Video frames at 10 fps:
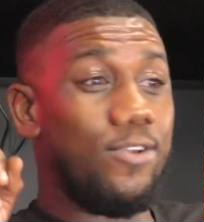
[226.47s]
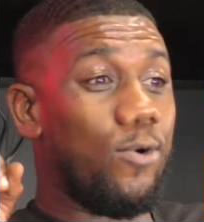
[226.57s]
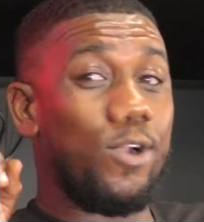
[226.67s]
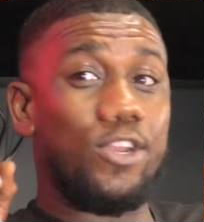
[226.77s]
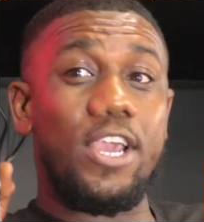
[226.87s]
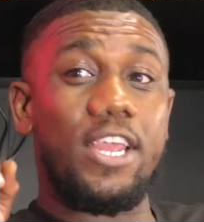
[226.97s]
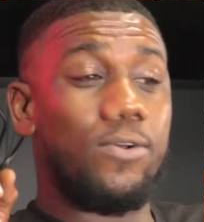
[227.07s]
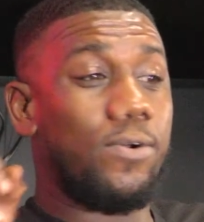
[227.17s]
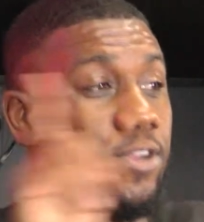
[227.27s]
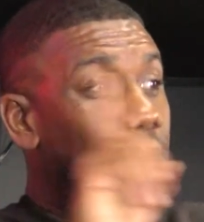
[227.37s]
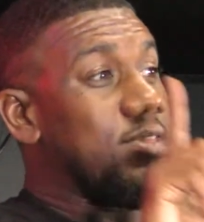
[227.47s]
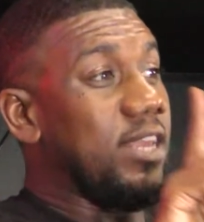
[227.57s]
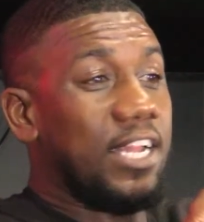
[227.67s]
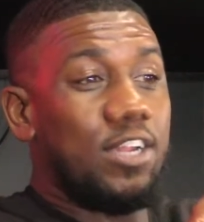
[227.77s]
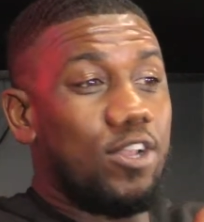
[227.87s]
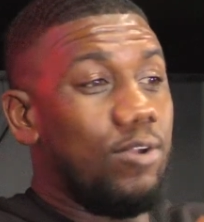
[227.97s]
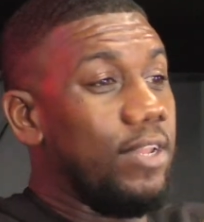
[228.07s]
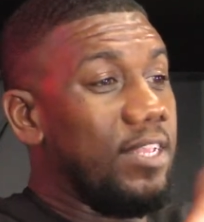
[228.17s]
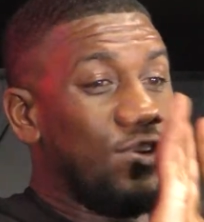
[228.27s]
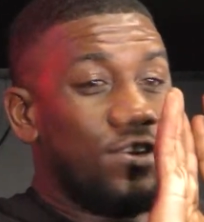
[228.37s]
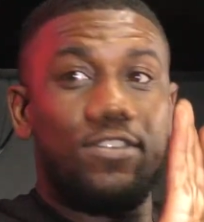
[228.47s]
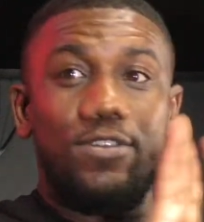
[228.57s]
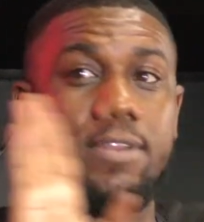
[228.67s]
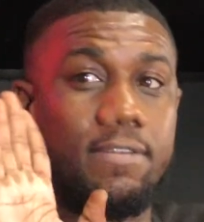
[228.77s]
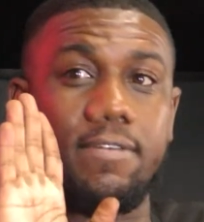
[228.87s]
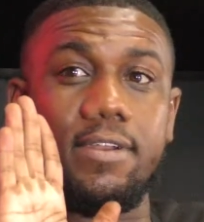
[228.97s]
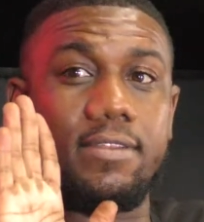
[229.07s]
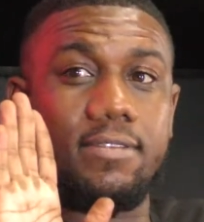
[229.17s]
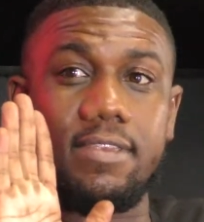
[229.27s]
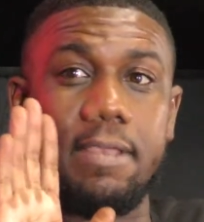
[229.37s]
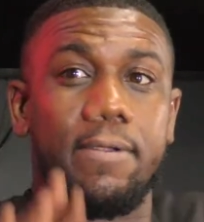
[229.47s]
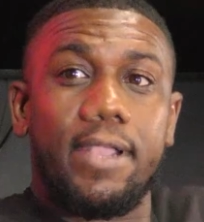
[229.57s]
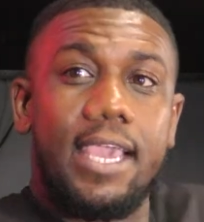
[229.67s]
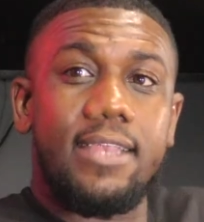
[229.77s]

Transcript: Or do you think they're totally just two different separate